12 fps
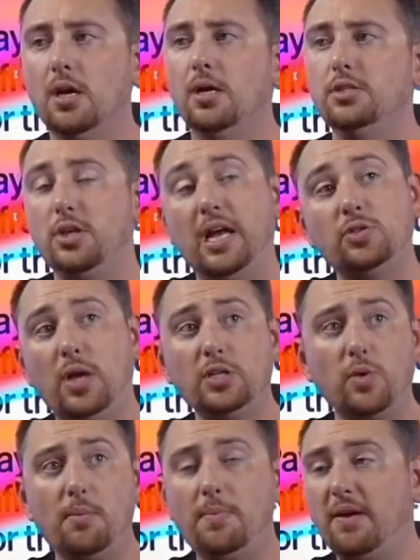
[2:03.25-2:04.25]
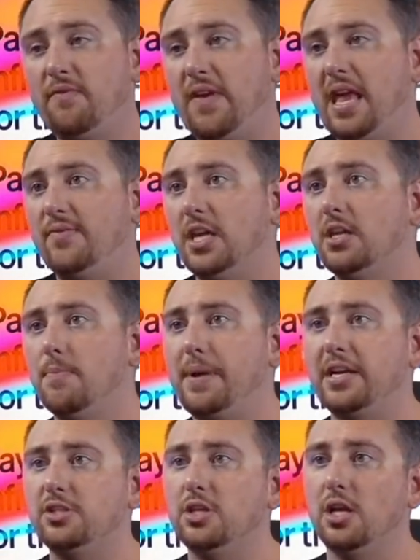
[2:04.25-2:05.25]
So that's why I'm a big fan of it in
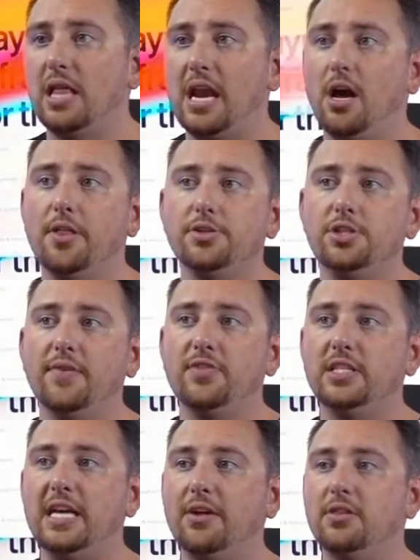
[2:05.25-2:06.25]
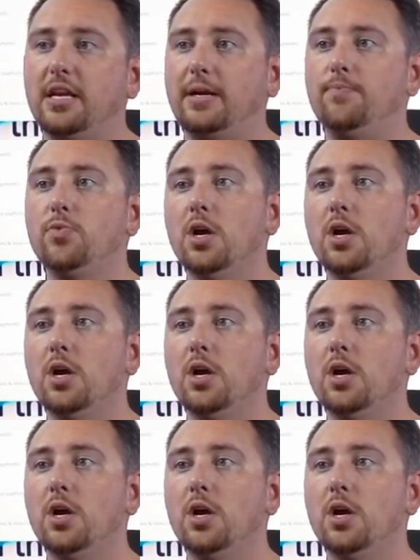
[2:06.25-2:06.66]
comparison to a lot of other stuff that's out there.